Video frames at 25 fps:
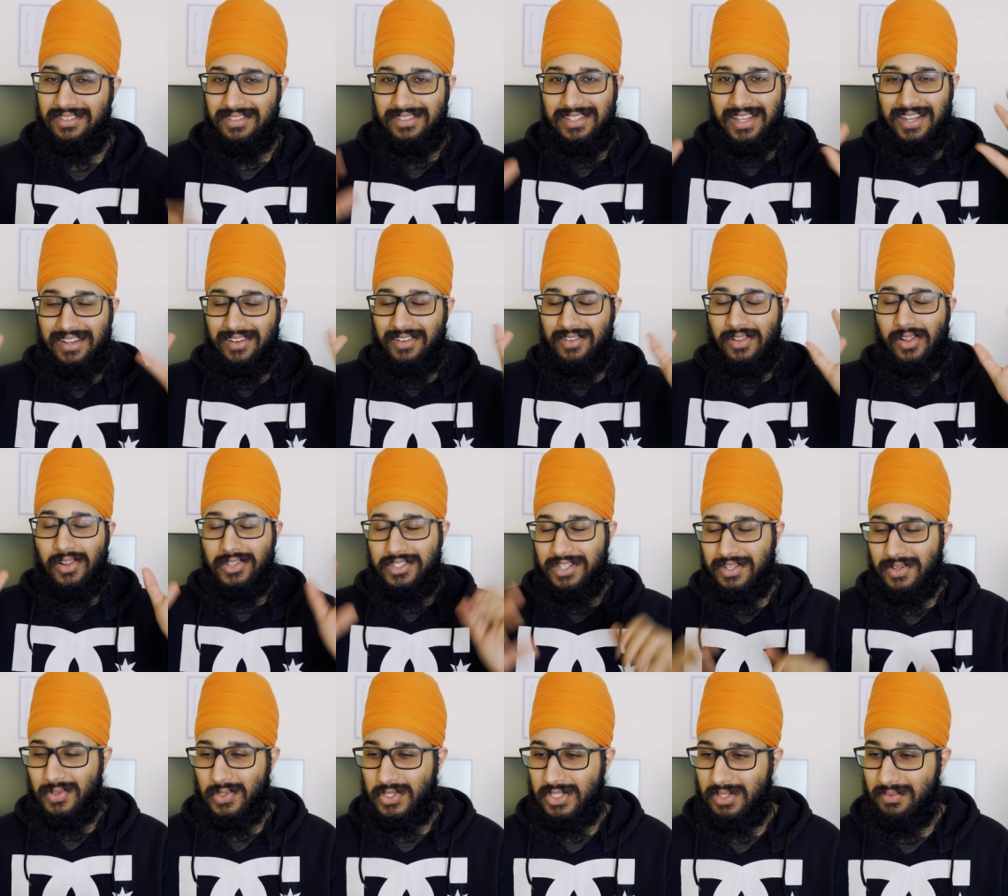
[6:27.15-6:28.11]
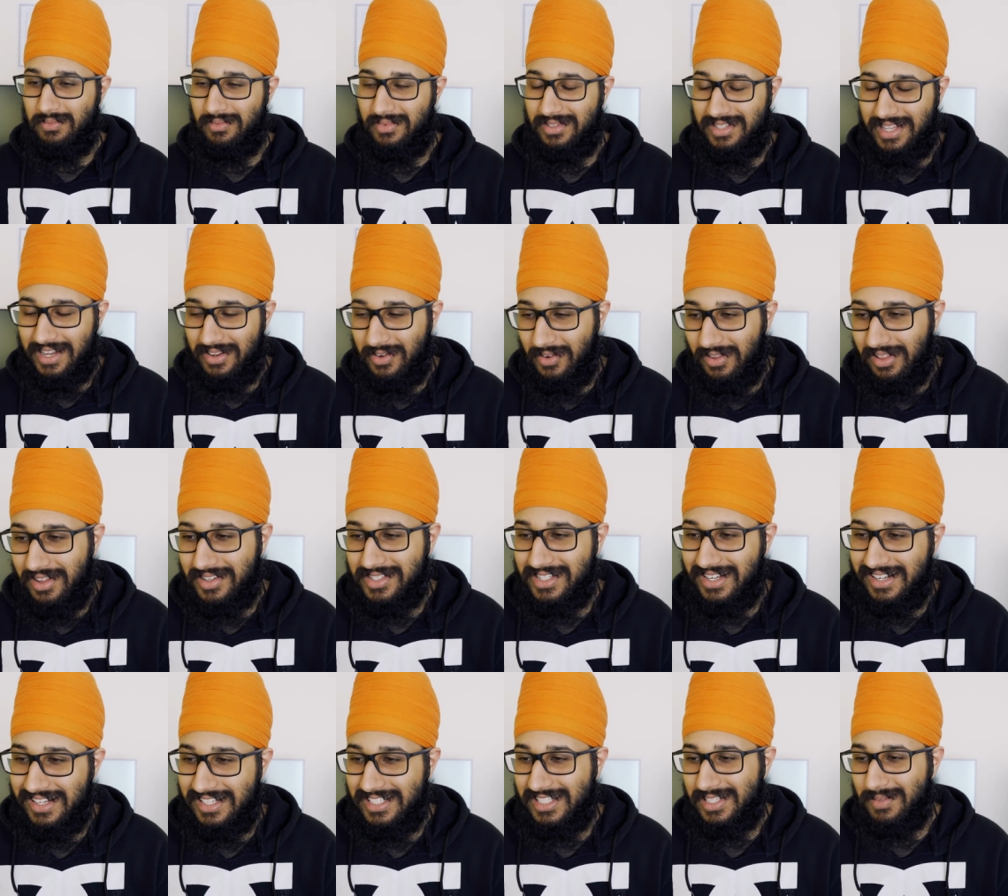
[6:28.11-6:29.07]

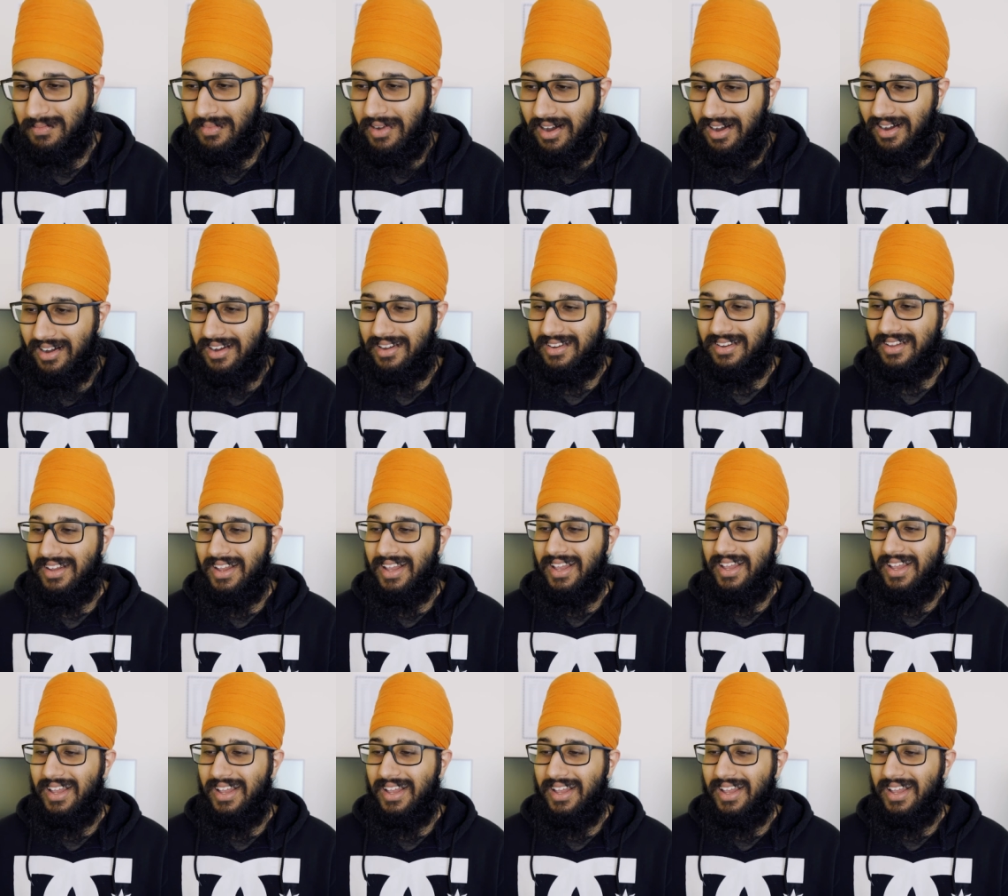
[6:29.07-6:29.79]
technologically smart